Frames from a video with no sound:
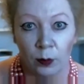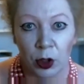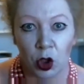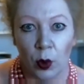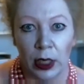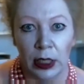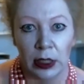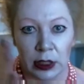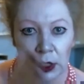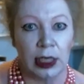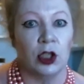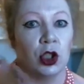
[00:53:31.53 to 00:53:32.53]
between
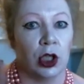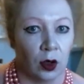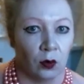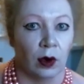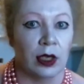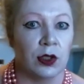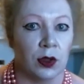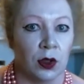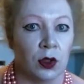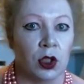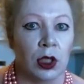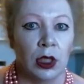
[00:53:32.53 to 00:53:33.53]
teaching and
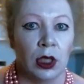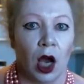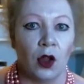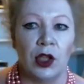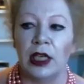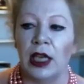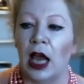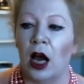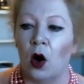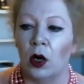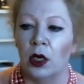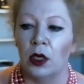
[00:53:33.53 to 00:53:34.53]
research. I think
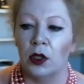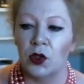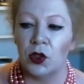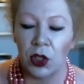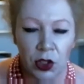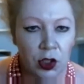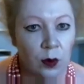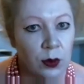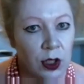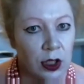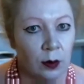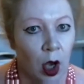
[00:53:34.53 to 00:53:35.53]
our
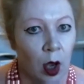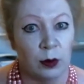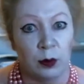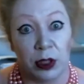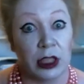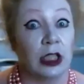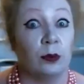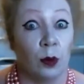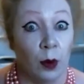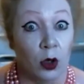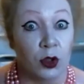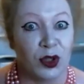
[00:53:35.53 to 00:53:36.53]
systems at the moment, particularly
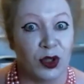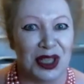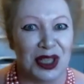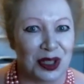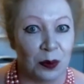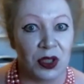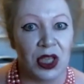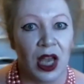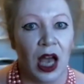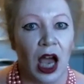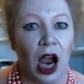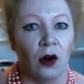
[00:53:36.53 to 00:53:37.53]
promotion systems,
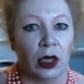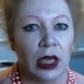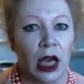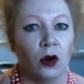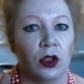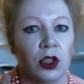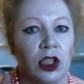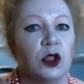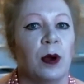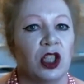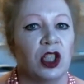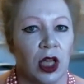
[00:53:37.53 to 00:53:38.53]
are encouraging
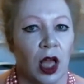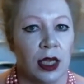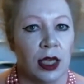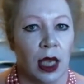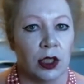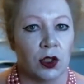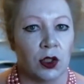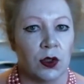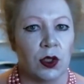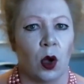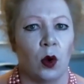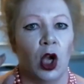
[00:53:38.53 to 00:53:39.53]
specialization.
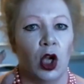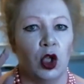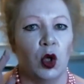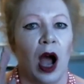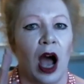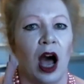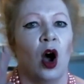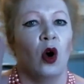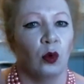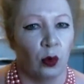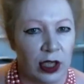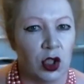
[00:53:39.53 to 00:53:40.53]
So you are
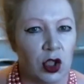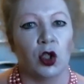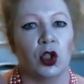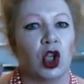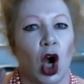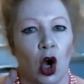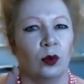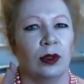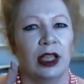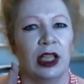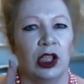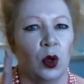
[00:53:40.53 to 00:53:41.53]
research
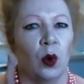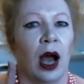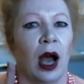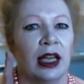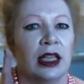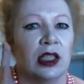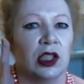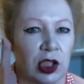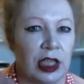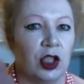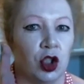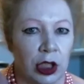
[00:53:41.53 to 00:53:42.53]
only, you are
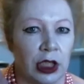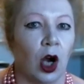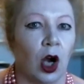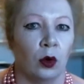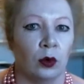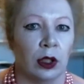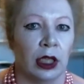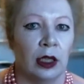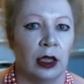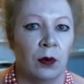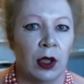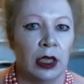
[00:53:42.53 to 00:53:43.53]
teaching
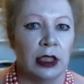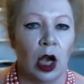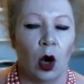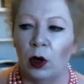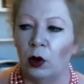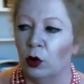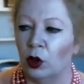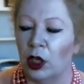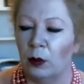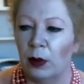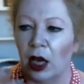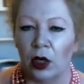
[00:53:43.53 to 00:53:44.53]
only. Now, Will,
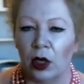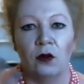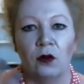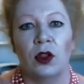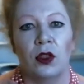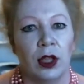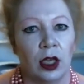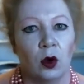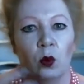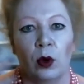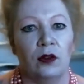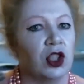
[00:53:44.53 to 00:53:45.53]
looking back on
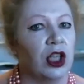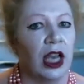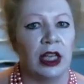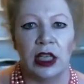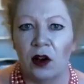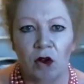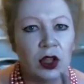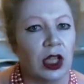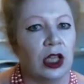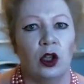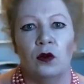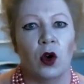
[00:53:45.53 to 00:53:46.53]
everything we've shared and
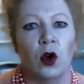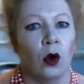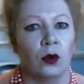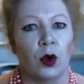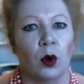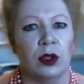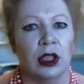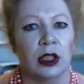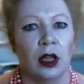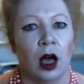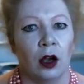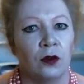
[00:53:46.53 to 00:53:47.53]
everything you've gone through in your
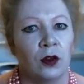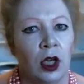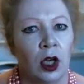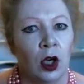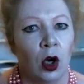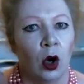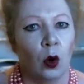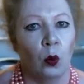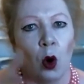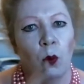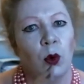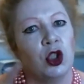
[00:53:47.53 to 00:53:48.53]
life,
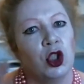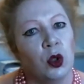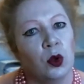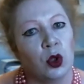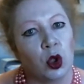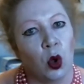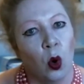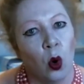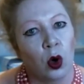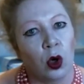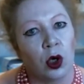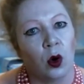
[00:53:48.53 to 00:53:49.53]
what would you
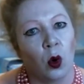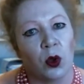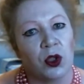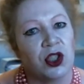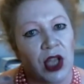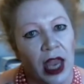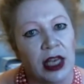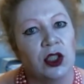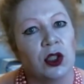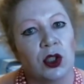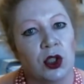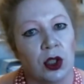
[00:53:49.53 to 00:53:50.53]
talk or say
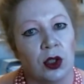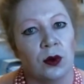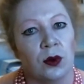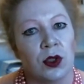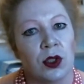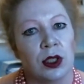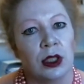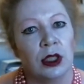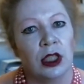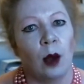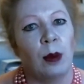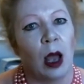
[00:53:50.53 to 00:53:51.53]
to students
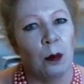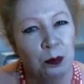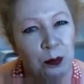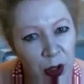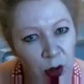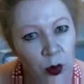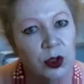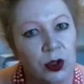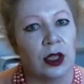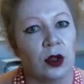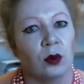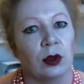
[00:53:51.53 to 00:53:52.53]
about
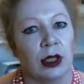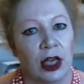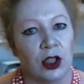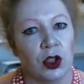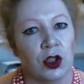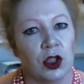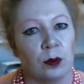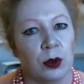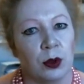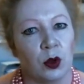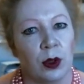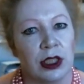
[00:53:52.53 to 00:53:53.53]
building the relationship
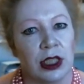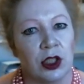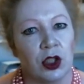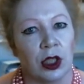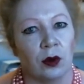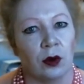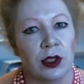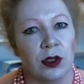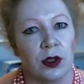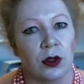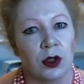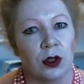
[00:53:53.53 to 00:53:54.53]
between teaching and
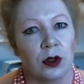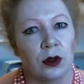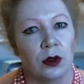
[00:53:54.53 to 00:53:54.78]
research?